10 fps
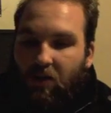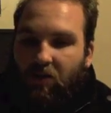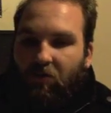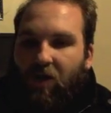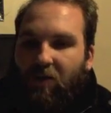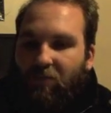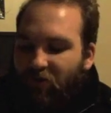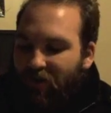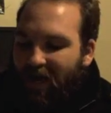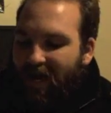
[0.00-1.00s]
The
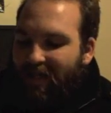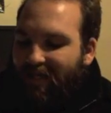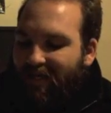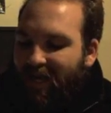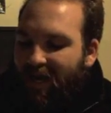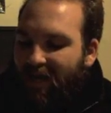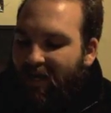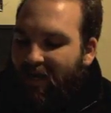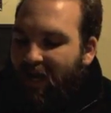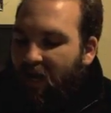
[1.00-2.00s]
grandmother ate the cake
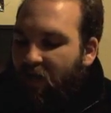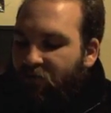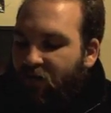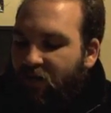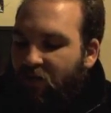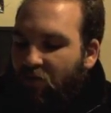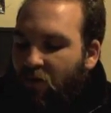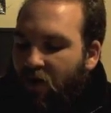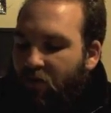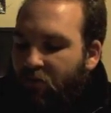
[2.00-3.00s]
and drank the
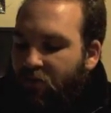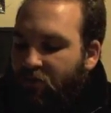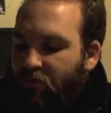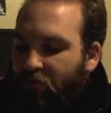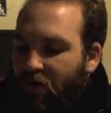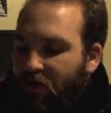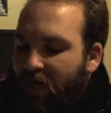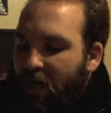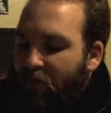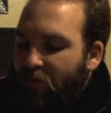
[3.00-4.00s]
wine which
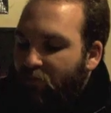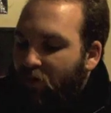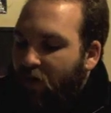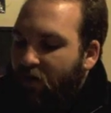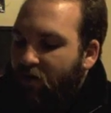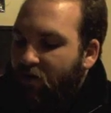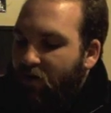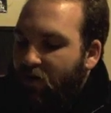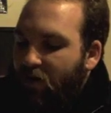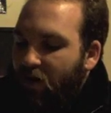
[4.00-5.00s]
Redcap had brought
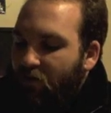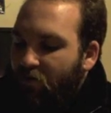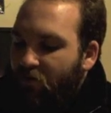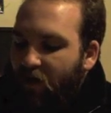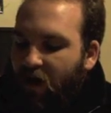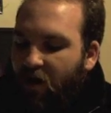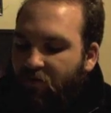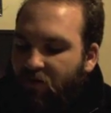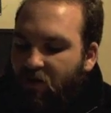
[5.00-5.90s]
and revived,